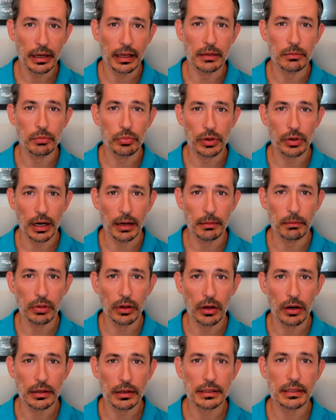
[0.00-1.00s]
and
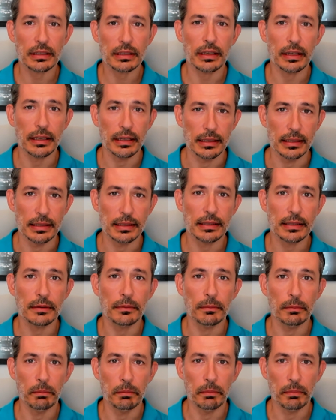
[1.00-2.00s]
PrimeBlocks is
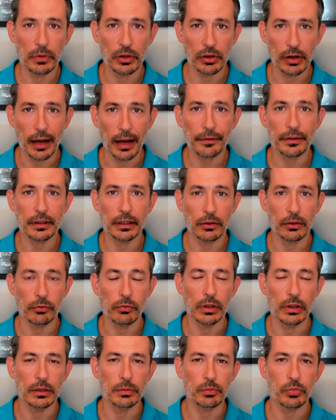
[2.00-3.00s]
crafted
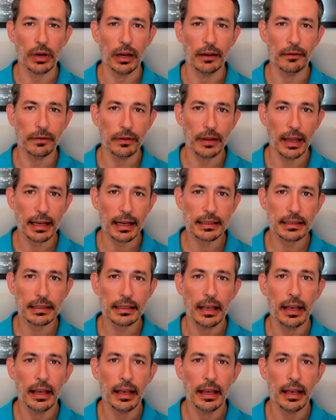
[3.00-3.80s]
with PrimeFlex,